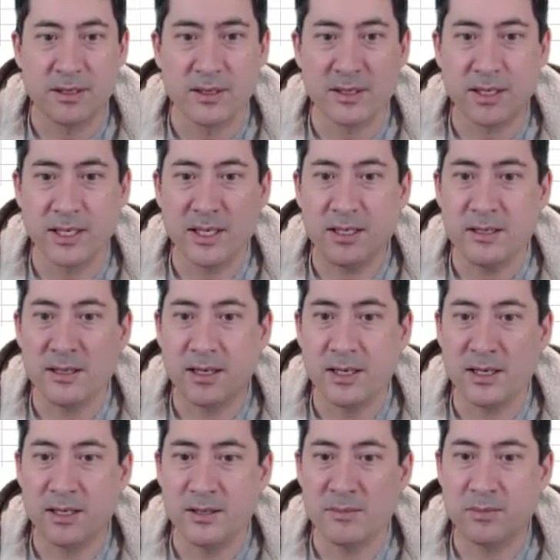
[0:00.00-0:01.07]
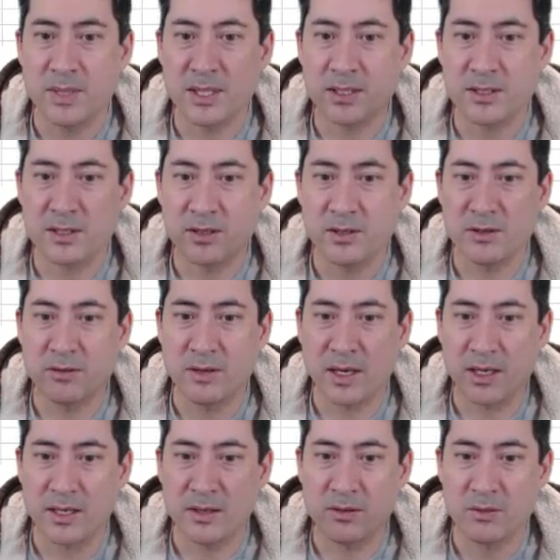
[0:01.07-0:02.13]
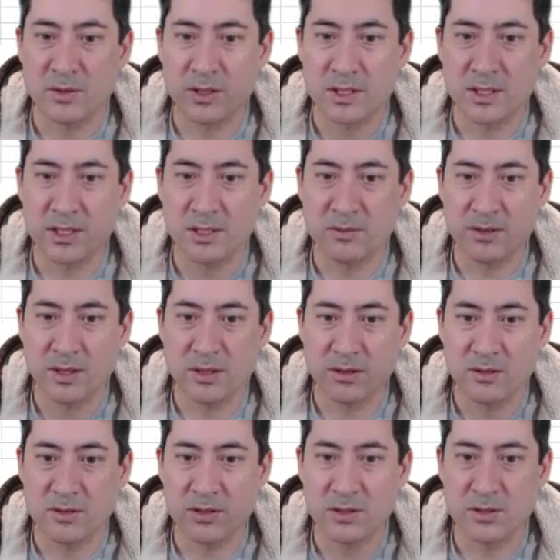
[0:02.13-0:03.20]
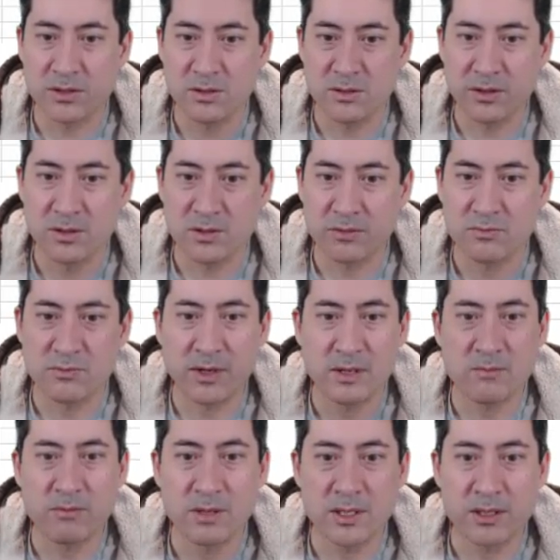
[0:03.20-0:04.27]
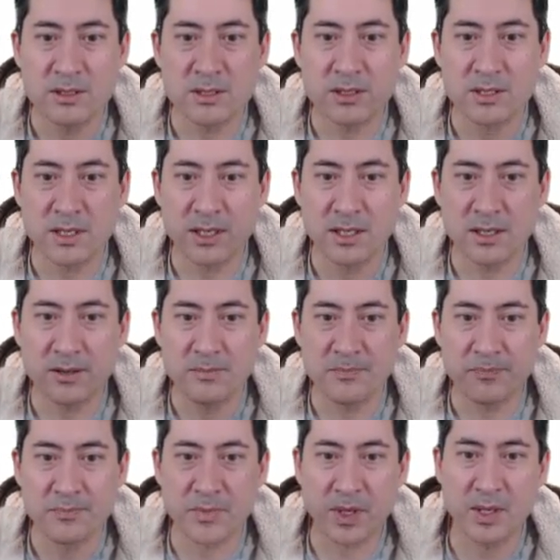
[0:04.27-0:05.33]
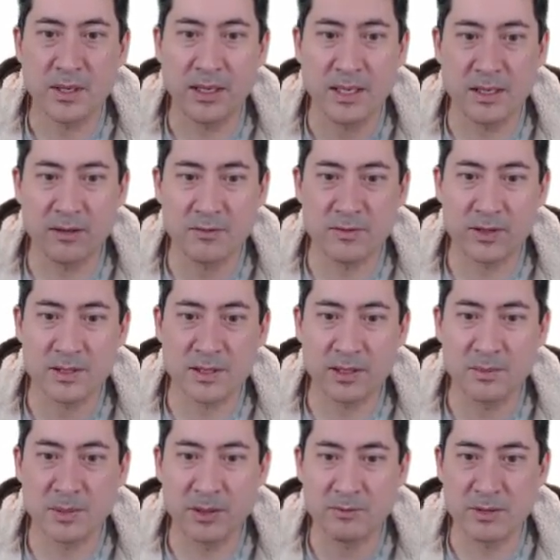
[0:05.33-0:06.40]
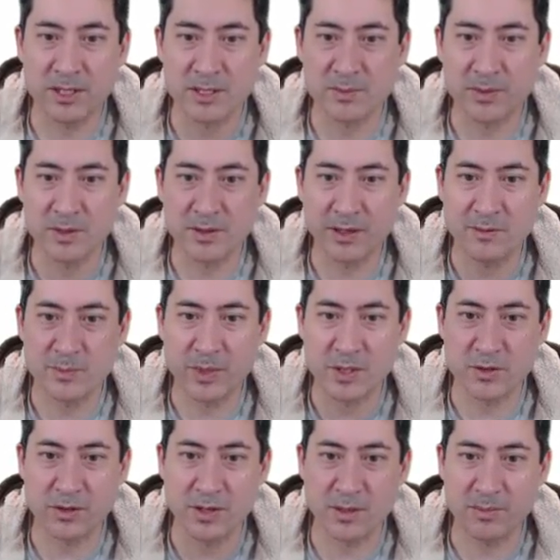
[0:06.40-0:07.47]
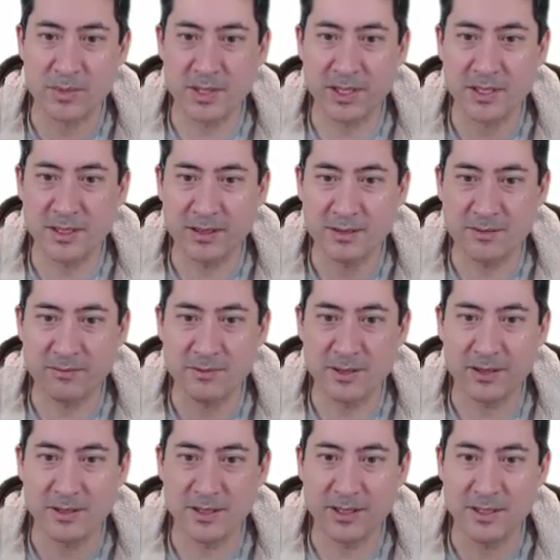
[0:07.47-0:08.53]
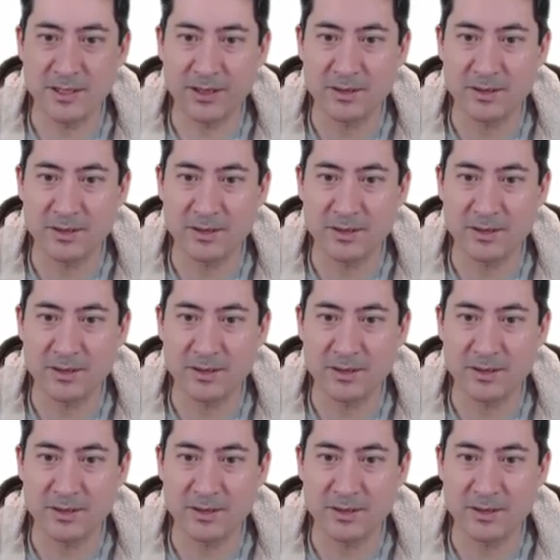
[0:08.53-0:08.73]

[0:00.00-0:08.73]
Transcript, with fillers: Okay, um, and so uh, in order to deal with those two, those red ones, um, I have, it's a little bit rushed, but I have been updating it with the